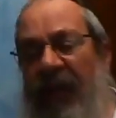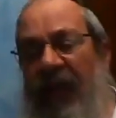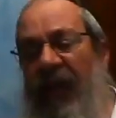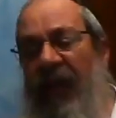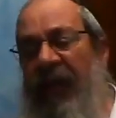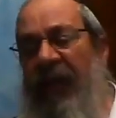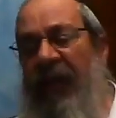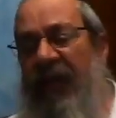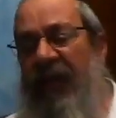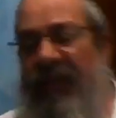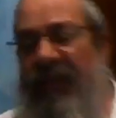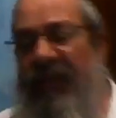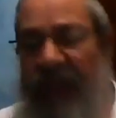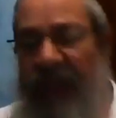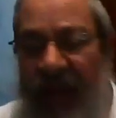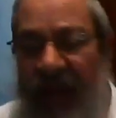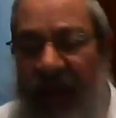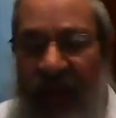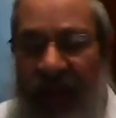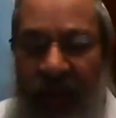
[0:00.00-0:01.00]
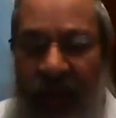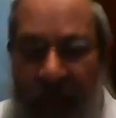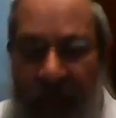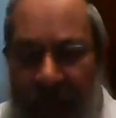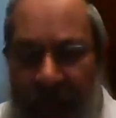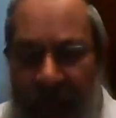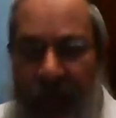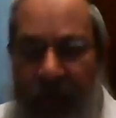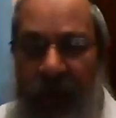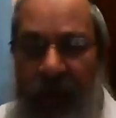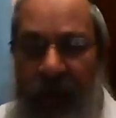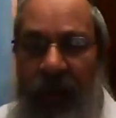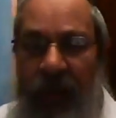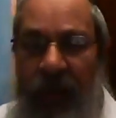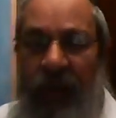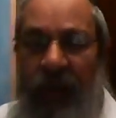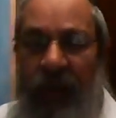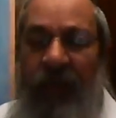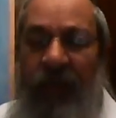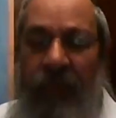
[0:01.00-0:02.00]
and us taking them up,
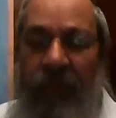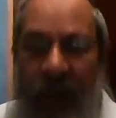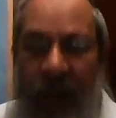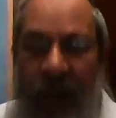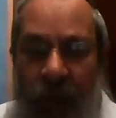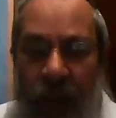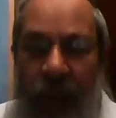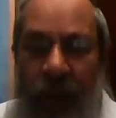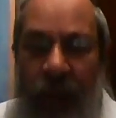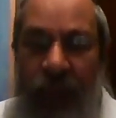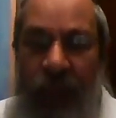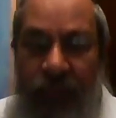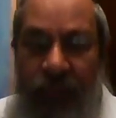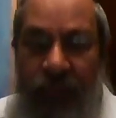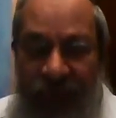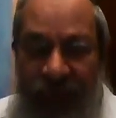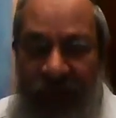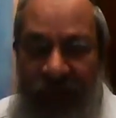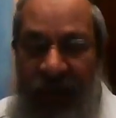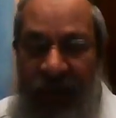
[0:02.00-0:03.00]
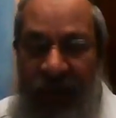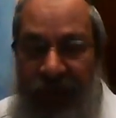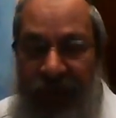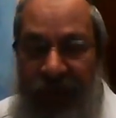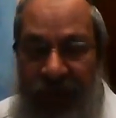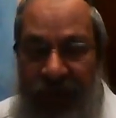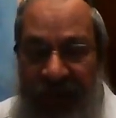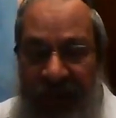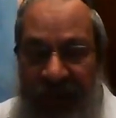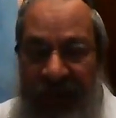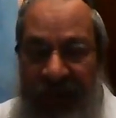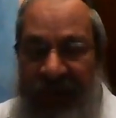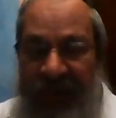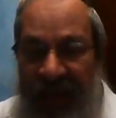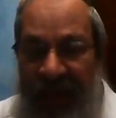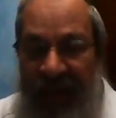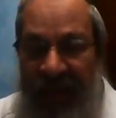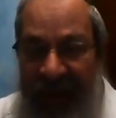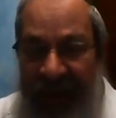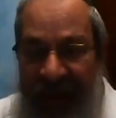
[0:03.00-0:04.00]
may we be privileged. This is the
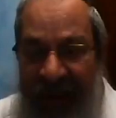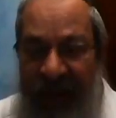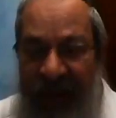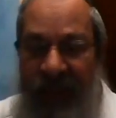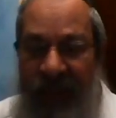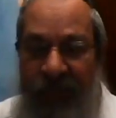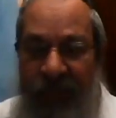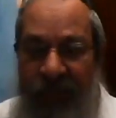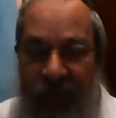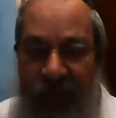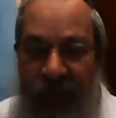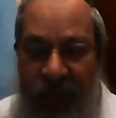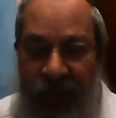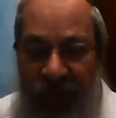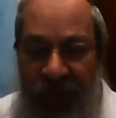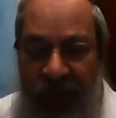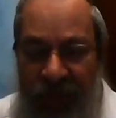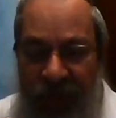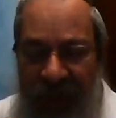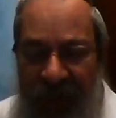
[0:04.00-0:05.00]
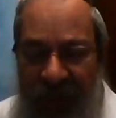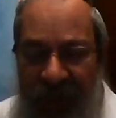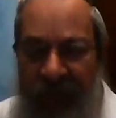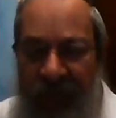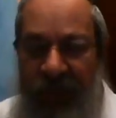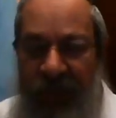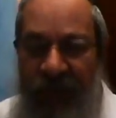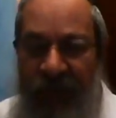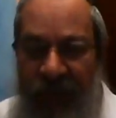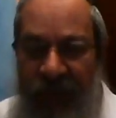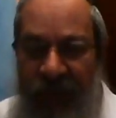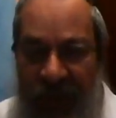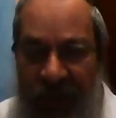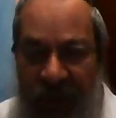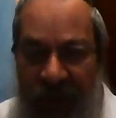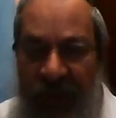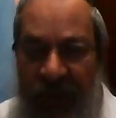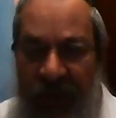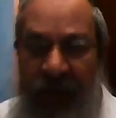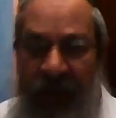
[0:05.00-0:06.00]
last Mitzvah Shabbos of the
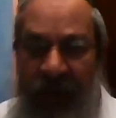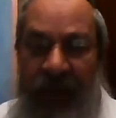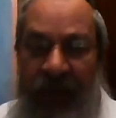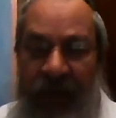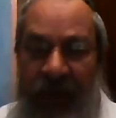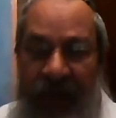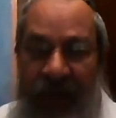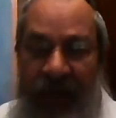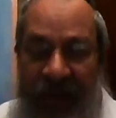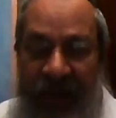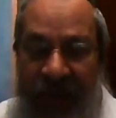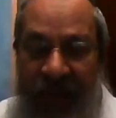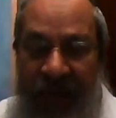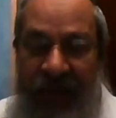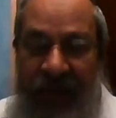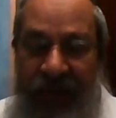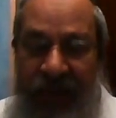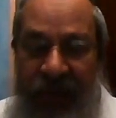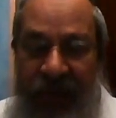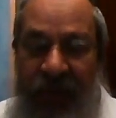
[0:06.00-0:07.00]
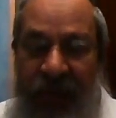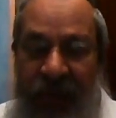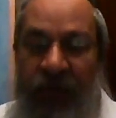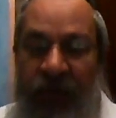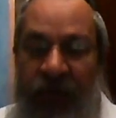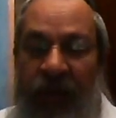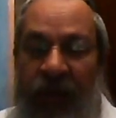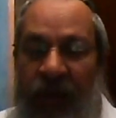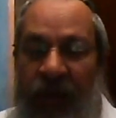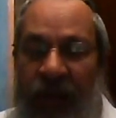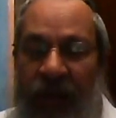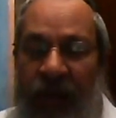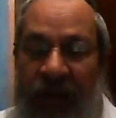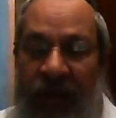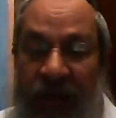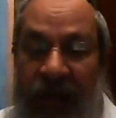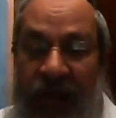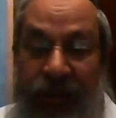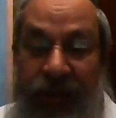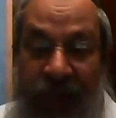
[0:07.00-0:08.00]
year. Next
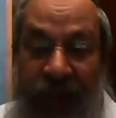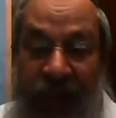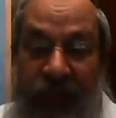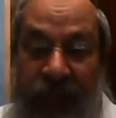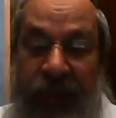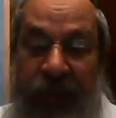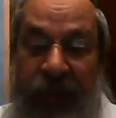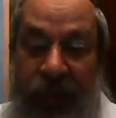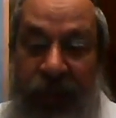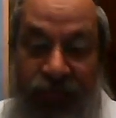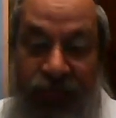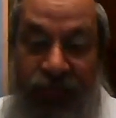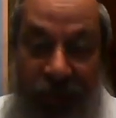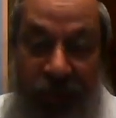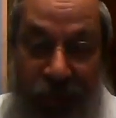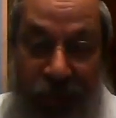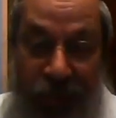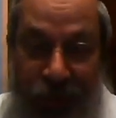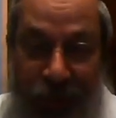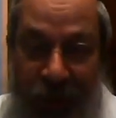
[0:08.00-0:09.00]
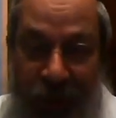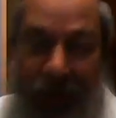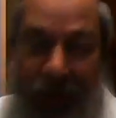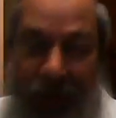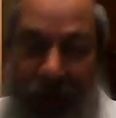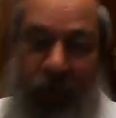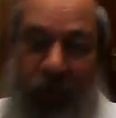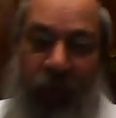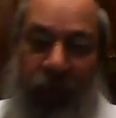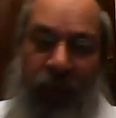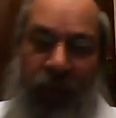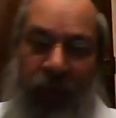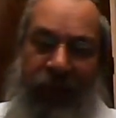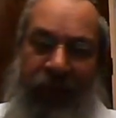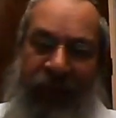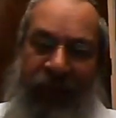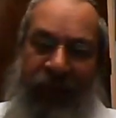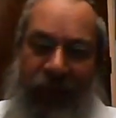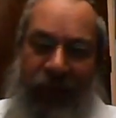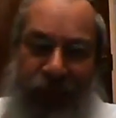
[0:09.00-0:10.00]
Shabbos is Rosh Hashanah. We won't
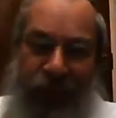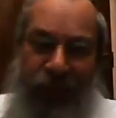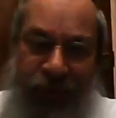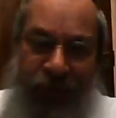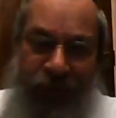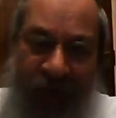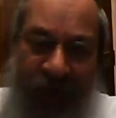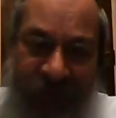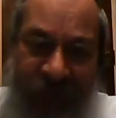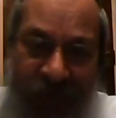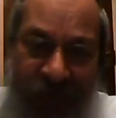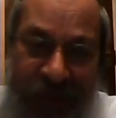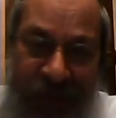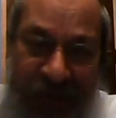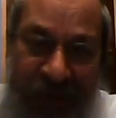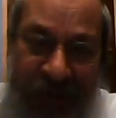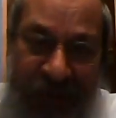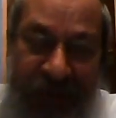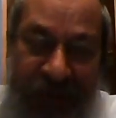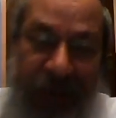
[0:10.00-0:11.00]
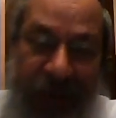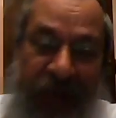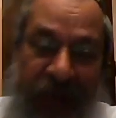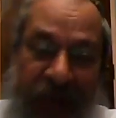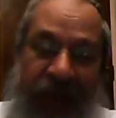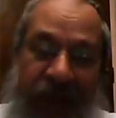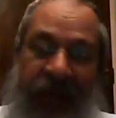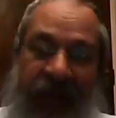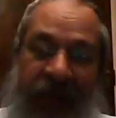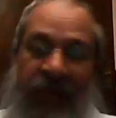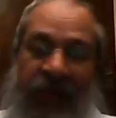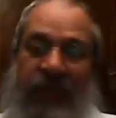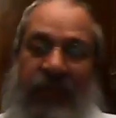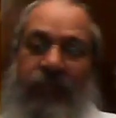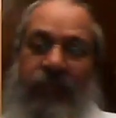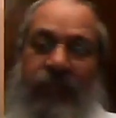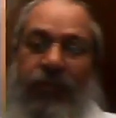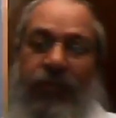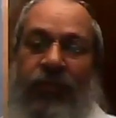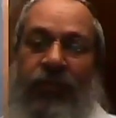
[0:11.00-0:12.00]
have a shir, obviously. Next
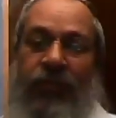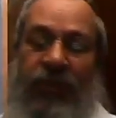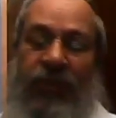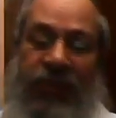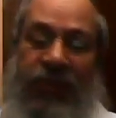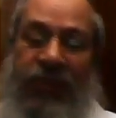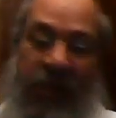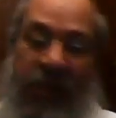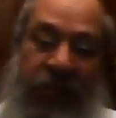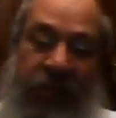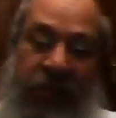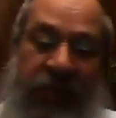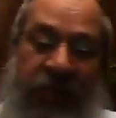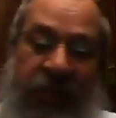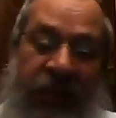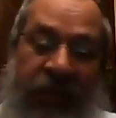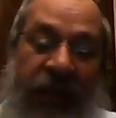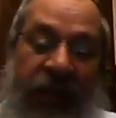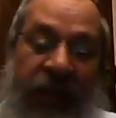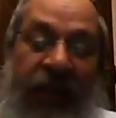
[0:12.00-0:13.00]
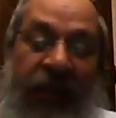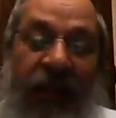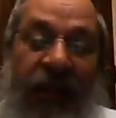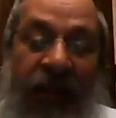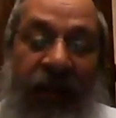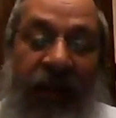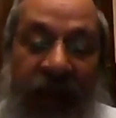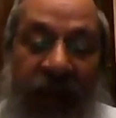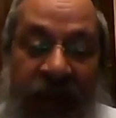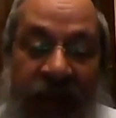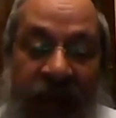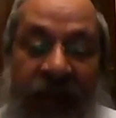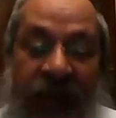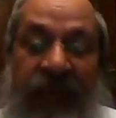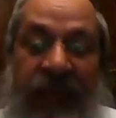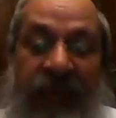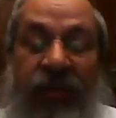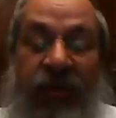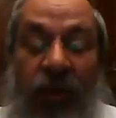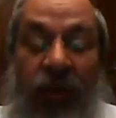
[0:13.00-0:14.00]
Mitzvah Shabbos, let
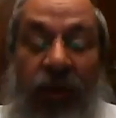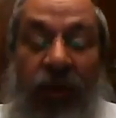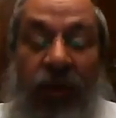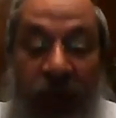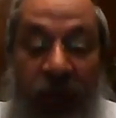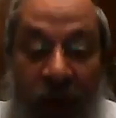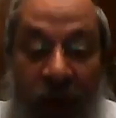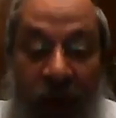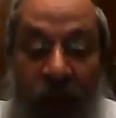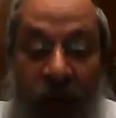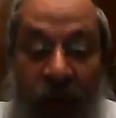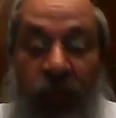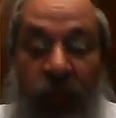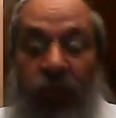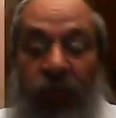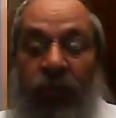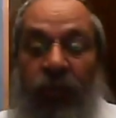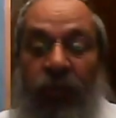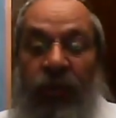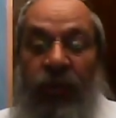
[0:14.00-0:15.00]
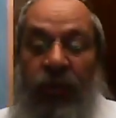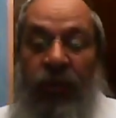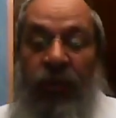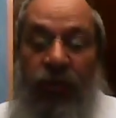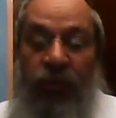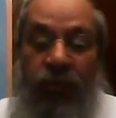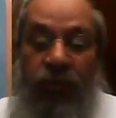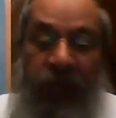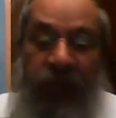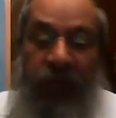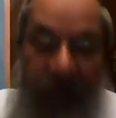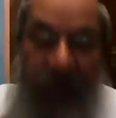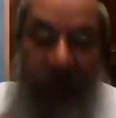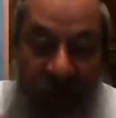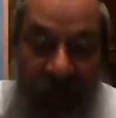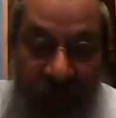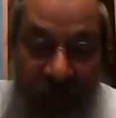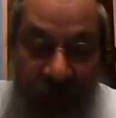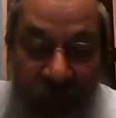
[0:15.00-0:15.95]
us go to the new year